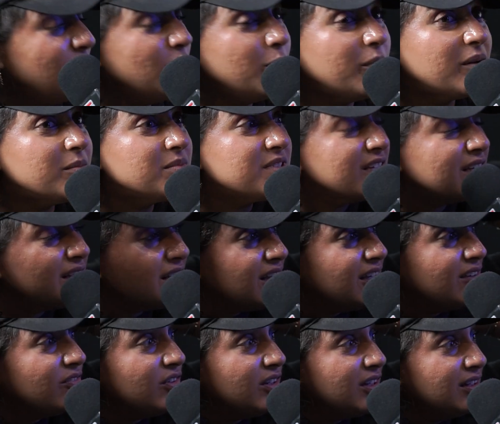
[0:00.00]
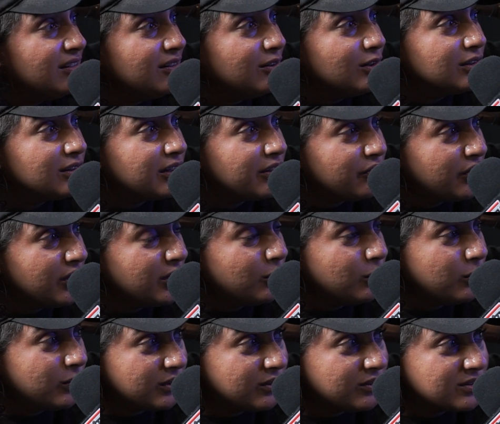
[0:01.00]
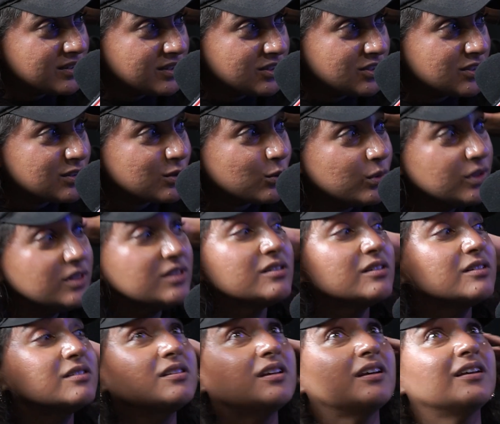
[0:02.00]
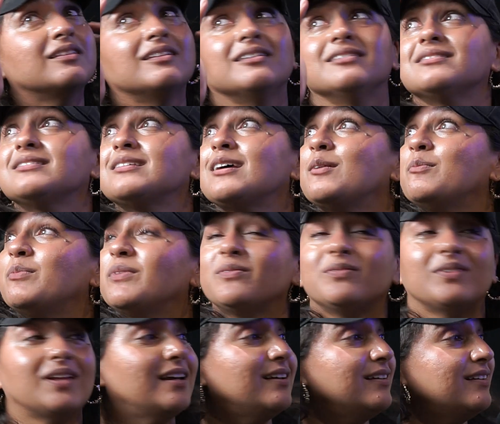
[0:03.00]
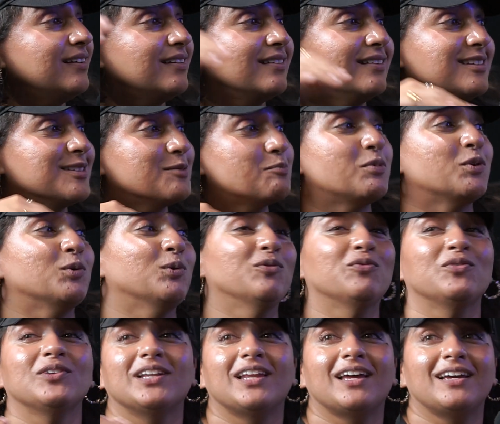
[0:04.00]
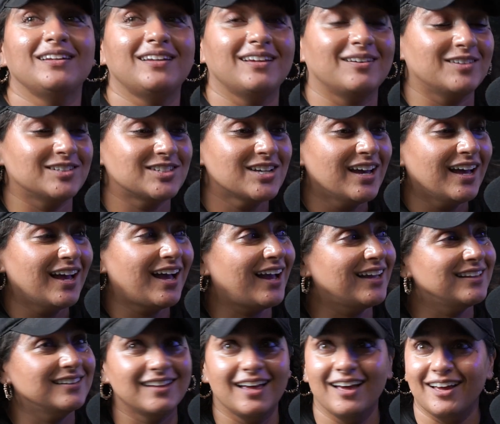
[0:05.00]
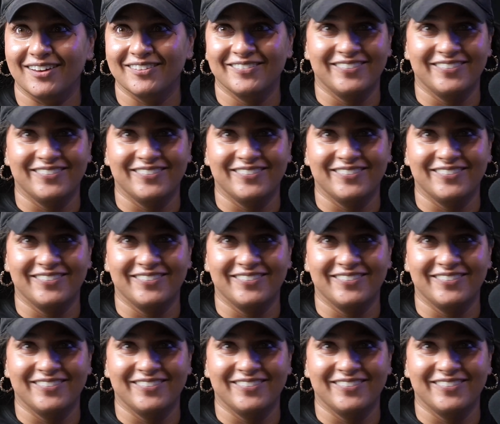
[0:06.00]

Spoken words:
I'm saying even in their living quarters, it just always looks like this type of lighting, this beautiful lighting, which I love.